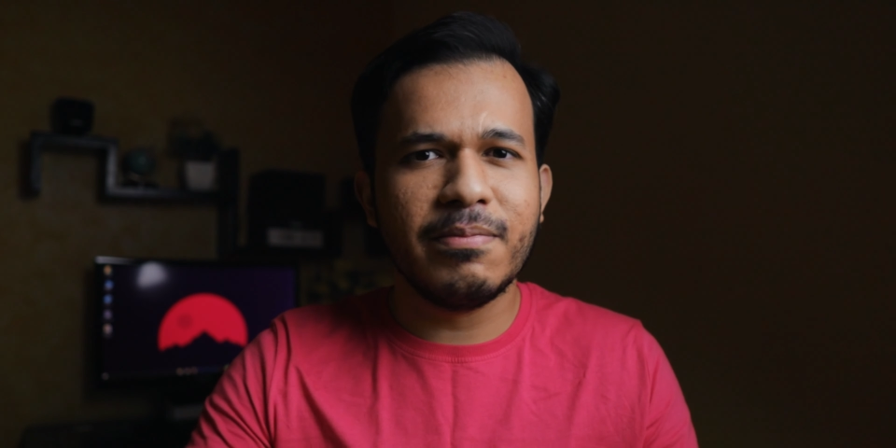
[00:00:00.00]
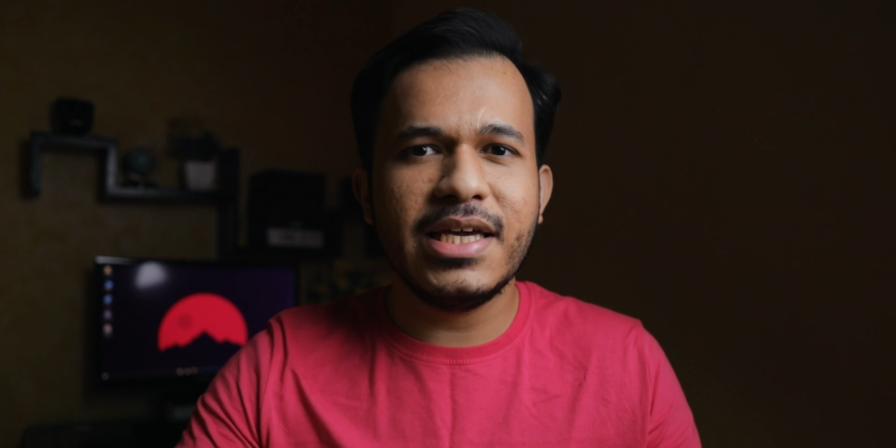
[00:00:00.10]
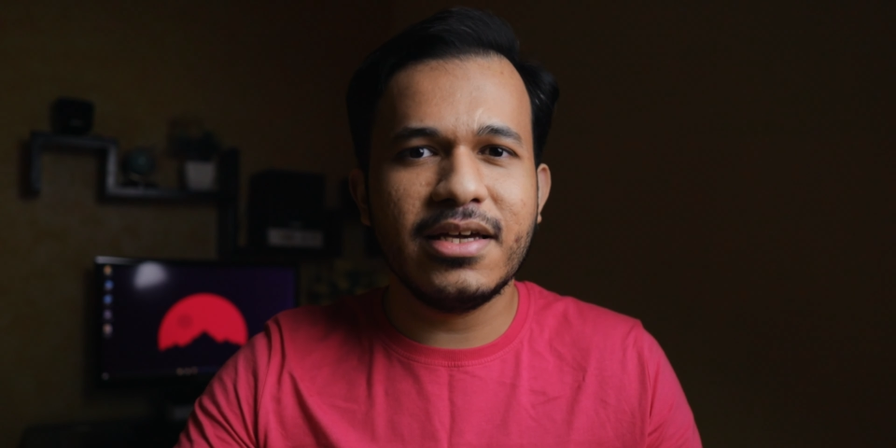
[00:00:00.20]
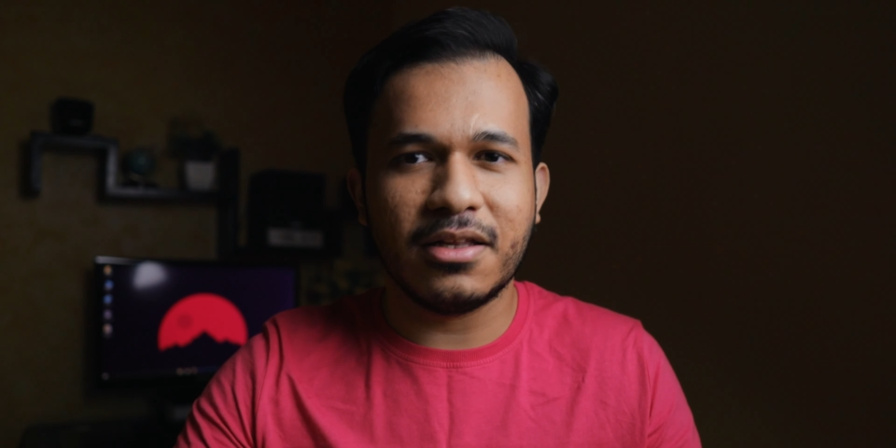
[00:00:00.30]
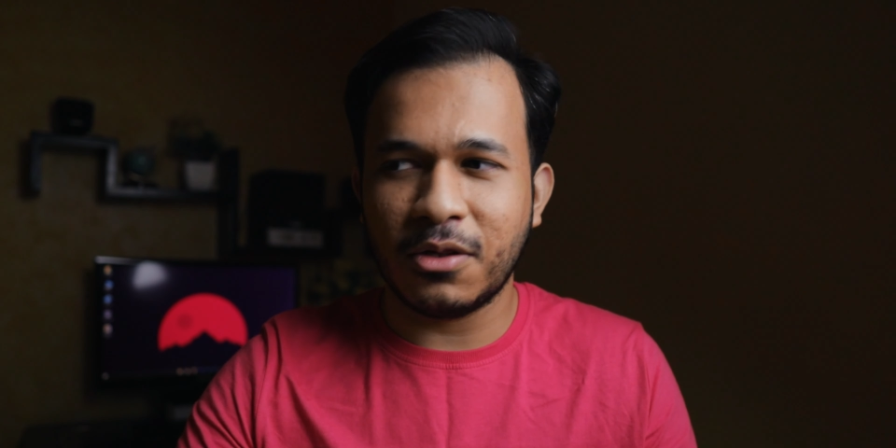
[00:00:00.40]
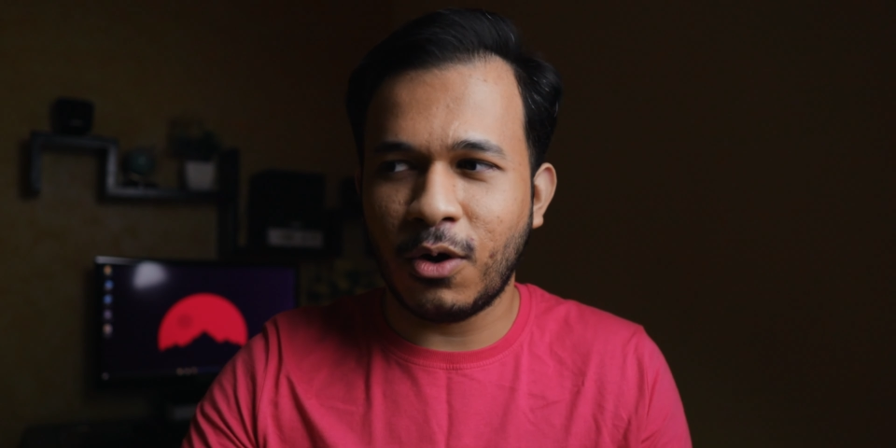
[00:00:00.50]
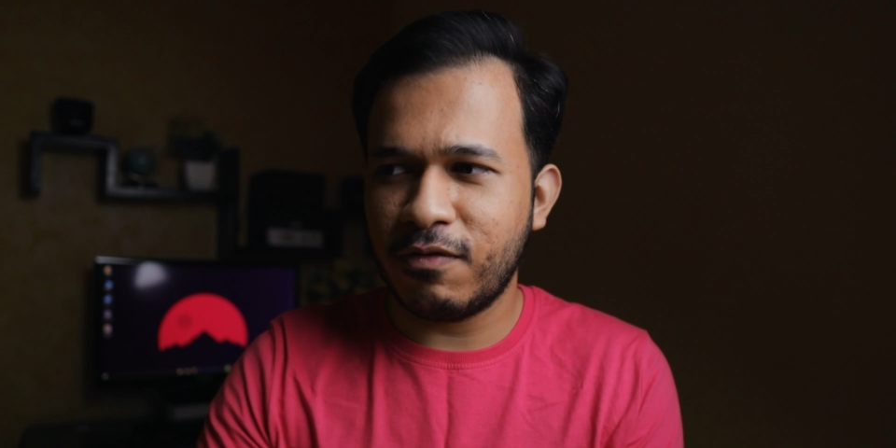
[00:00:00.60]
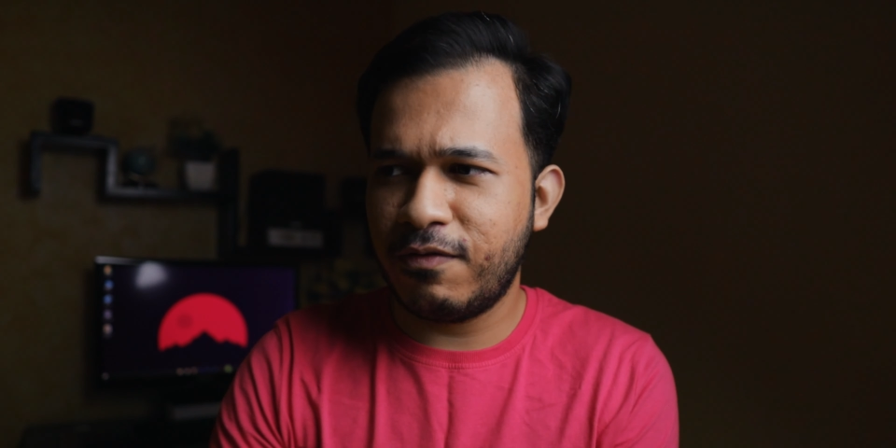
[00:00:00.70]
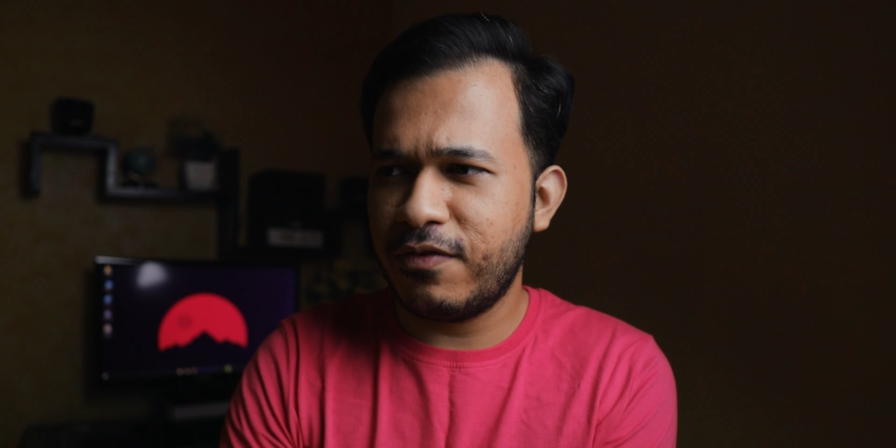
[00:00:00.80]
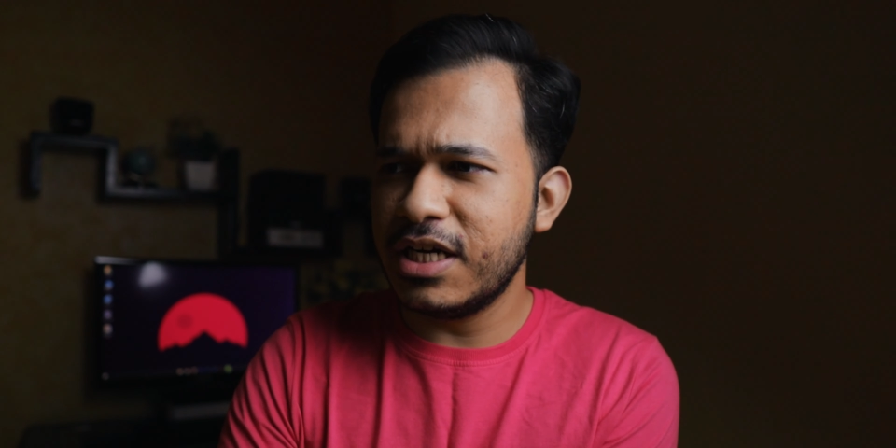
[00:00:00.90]
meal
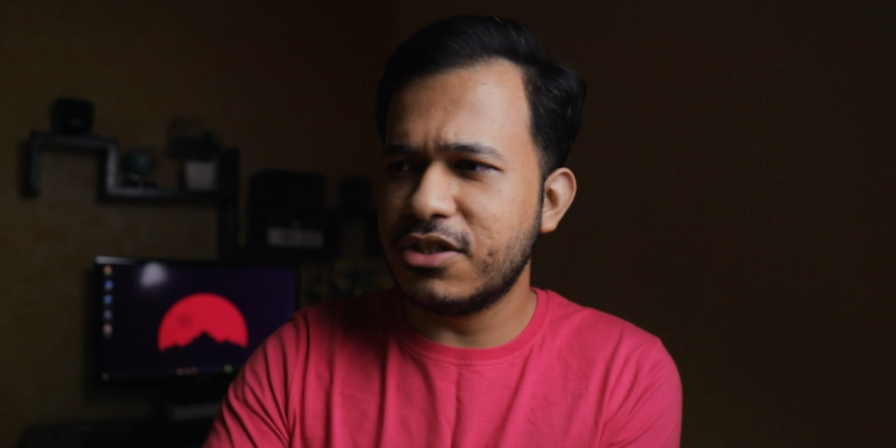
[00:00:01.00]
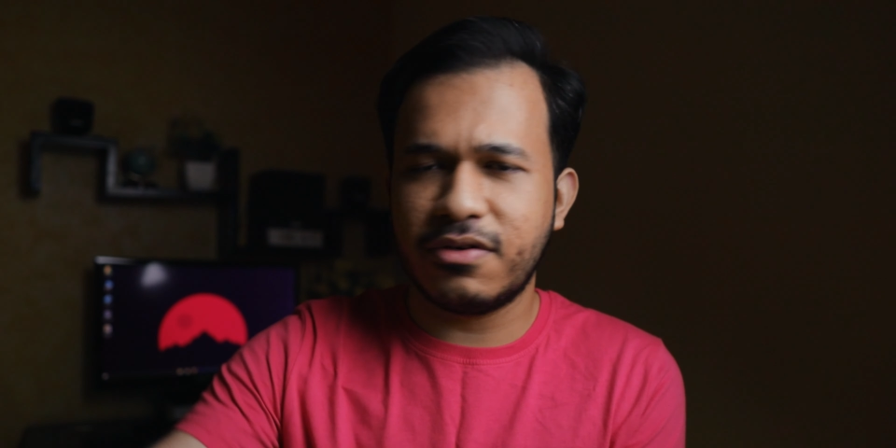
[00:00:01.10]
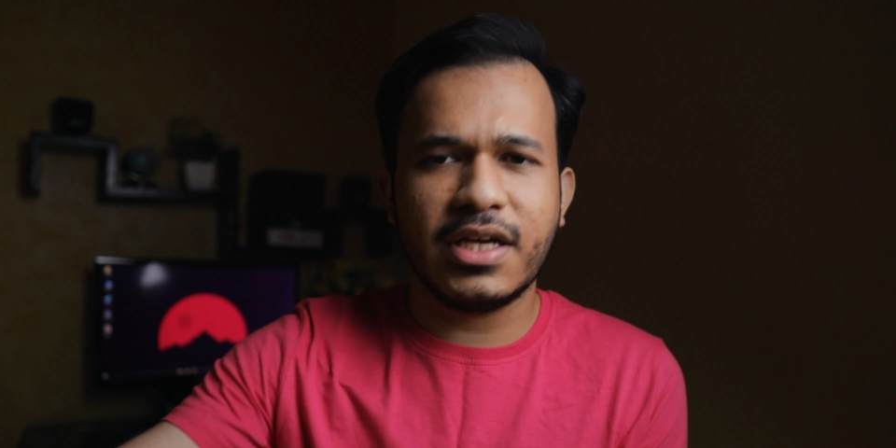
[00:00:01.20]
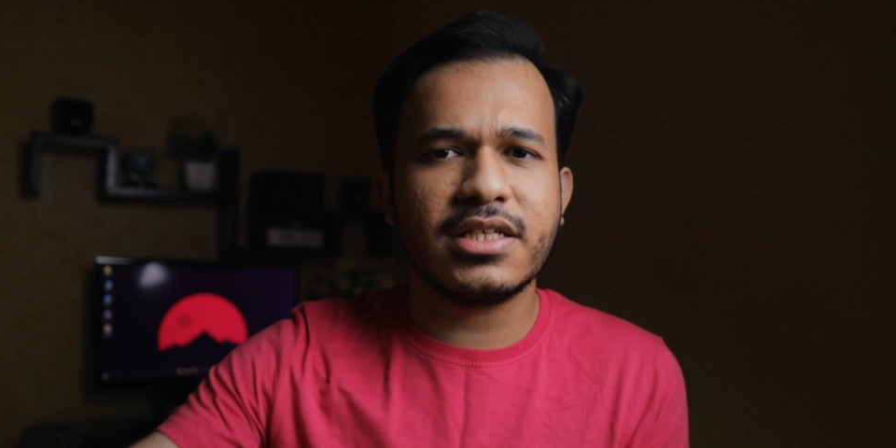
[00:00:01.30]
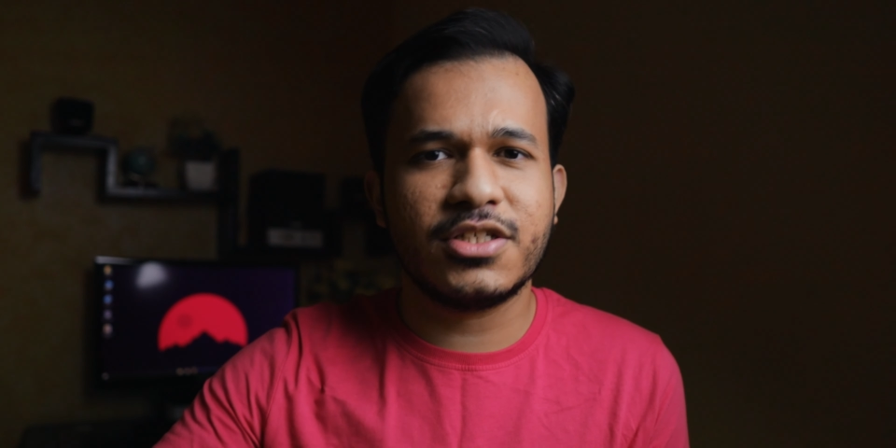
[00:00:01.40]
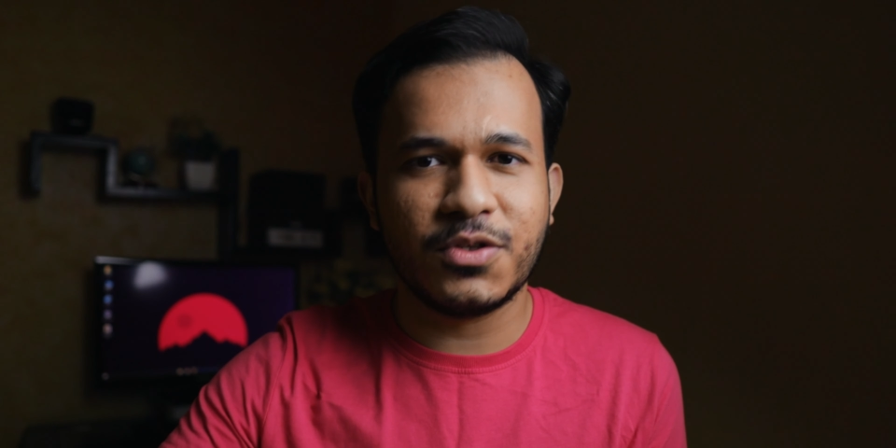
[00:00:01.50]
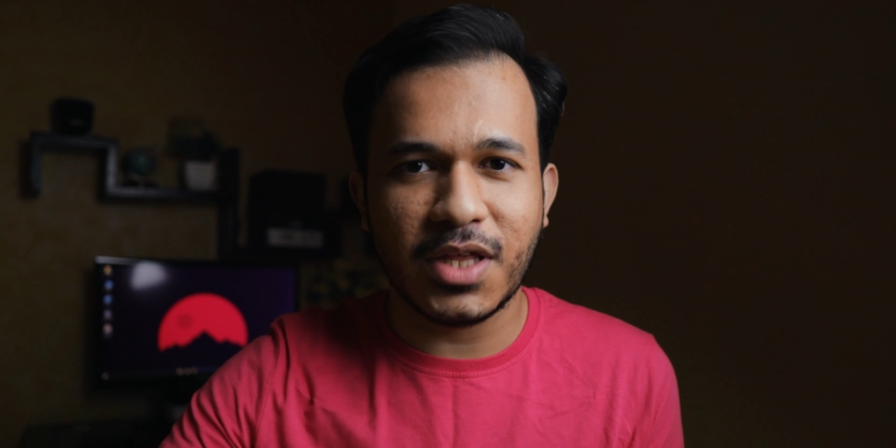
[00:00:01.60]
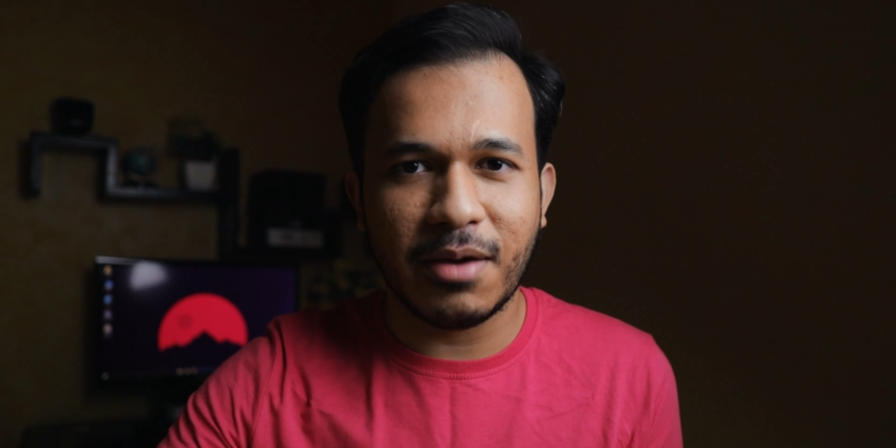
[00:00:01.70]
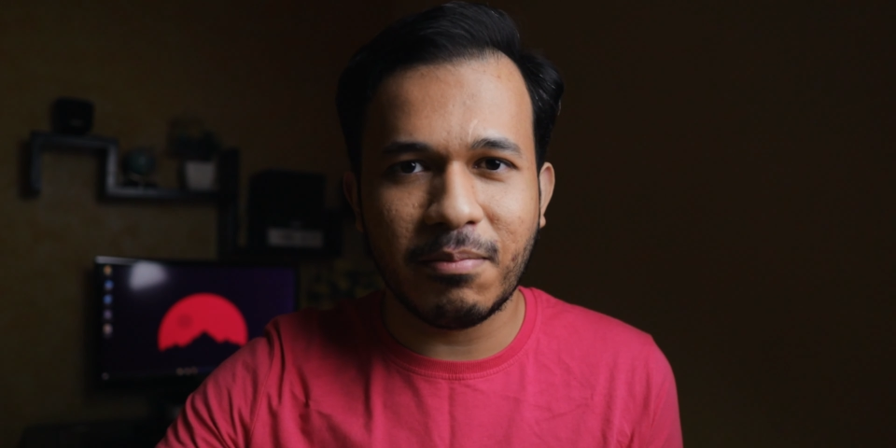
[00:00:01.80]
or free drinks to them.